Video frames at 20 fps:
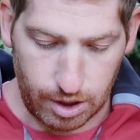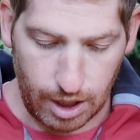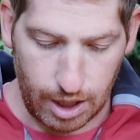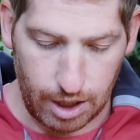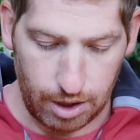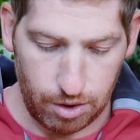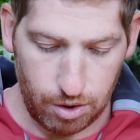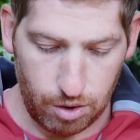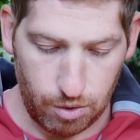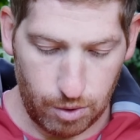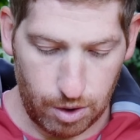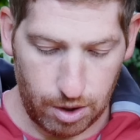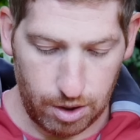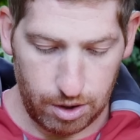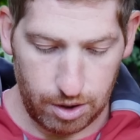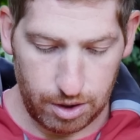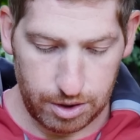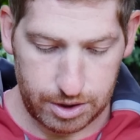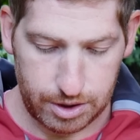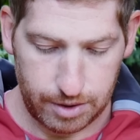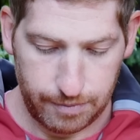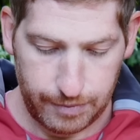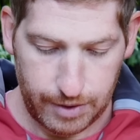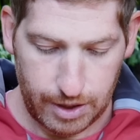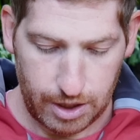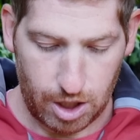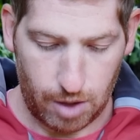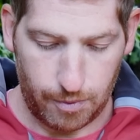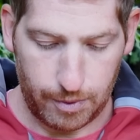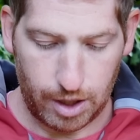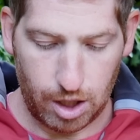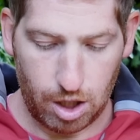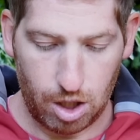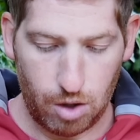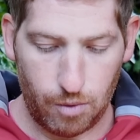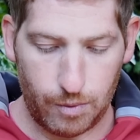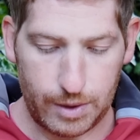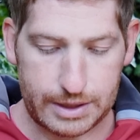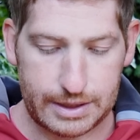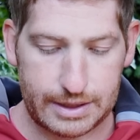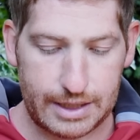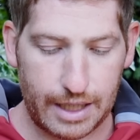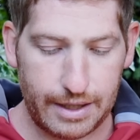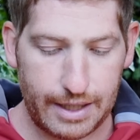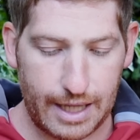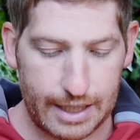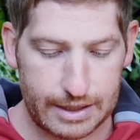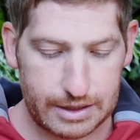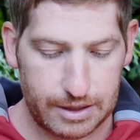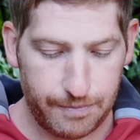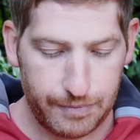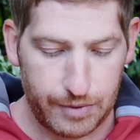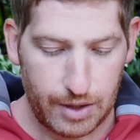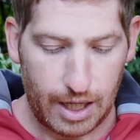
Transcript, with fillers: hello world, there we go, we send that.